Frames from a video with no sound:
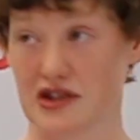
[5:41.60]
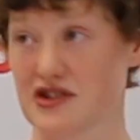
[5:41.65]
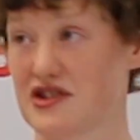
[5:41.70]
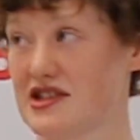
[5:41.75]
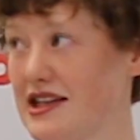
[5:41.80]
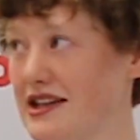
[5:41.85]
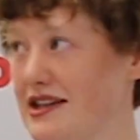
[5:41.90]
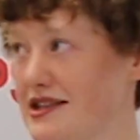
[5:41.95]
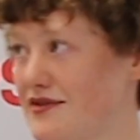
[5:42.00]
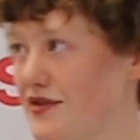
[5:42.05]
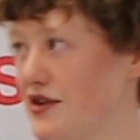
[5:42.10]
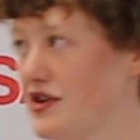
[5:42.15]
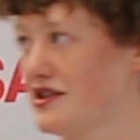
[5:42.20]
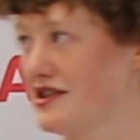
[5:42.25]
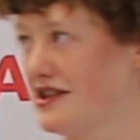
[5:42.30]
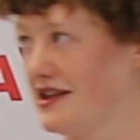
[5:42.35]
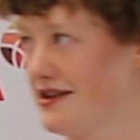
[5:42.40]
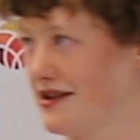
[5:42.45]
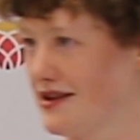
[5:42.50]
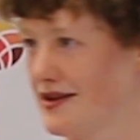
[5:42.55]
we could see as
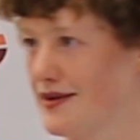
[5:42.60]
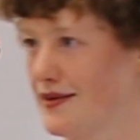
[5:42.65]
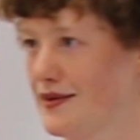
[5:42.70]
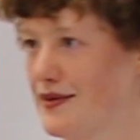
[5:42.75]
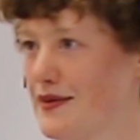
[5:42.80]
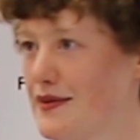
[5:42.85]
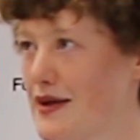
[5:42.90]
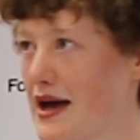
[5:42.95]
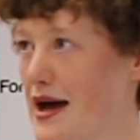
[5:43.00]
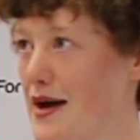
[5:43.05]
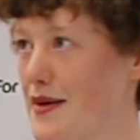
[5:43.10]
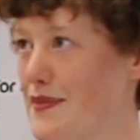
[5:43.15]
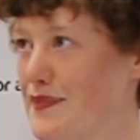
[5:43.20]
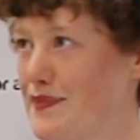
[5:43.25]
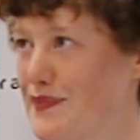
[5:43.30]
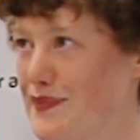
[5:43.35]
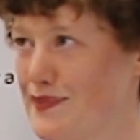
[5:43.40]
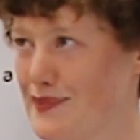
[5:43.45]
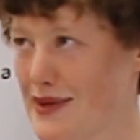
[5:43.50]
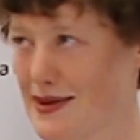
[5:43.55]
firstly the
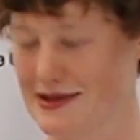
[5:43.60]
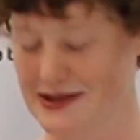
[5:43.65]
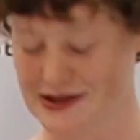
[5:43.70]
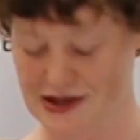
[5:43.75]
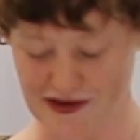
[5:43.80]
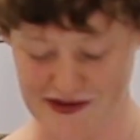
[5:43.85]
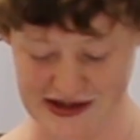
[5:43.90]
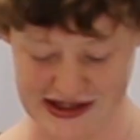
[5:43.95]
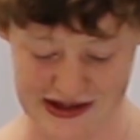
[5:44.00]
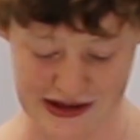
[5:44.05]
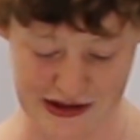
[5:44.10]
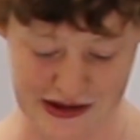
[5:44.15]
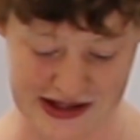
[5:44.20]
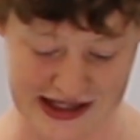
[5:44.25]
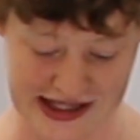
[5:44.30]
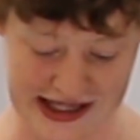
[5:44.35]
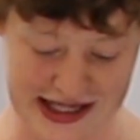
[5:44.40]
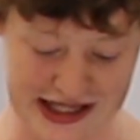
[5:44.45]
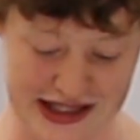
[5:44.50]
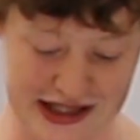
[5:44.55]
Public Service
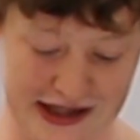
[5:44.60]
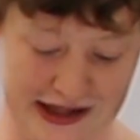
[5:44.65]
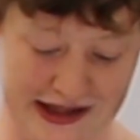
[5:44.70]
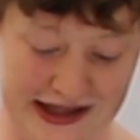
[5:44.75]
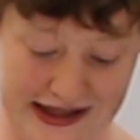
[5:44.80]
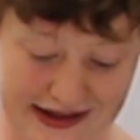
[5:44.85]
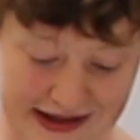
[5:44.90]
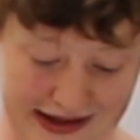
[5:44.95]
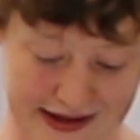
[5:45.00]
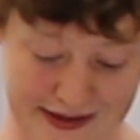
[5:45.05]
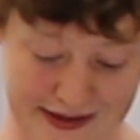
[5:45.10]
Association and then